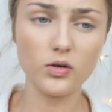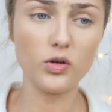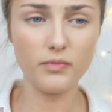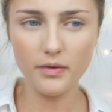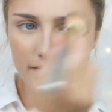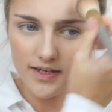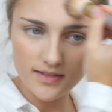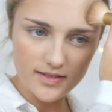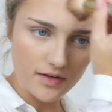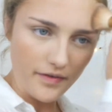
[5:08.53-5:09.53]
all over my face
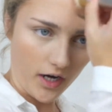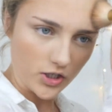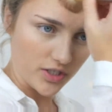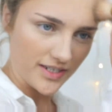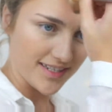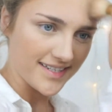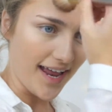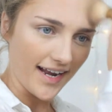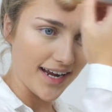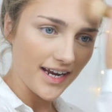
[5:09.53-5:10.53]
instead of actually
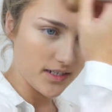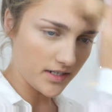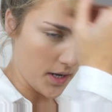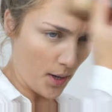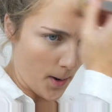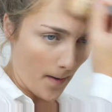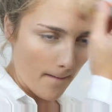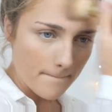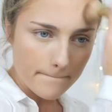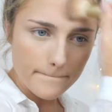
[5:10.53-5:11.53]
setting it,
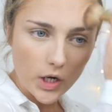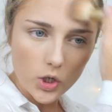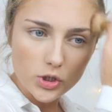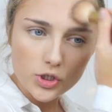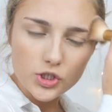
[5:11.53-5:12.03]
but